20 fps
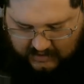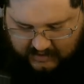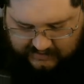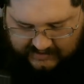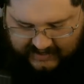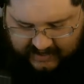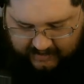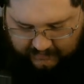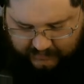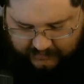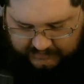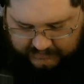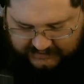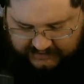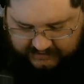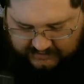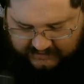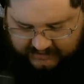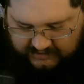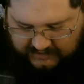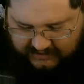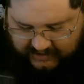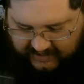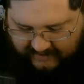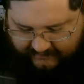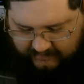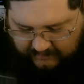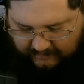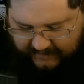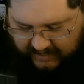The hammer was used to
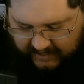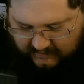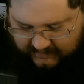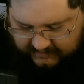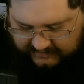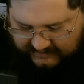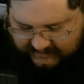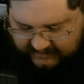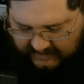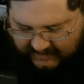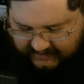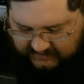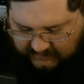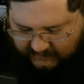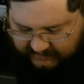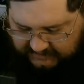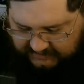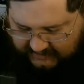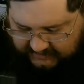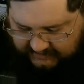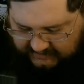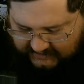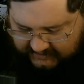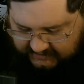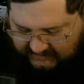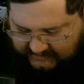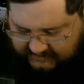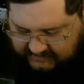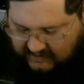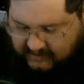drive in boundary stakes, which it is
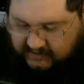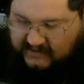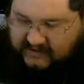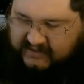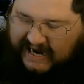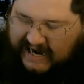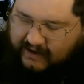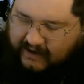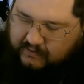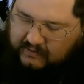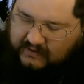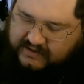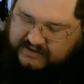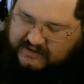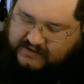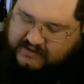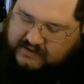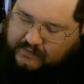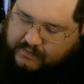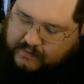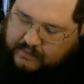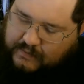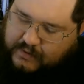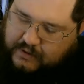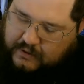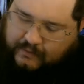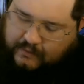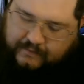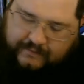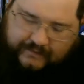considered sacrilegious to
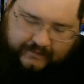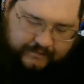remove,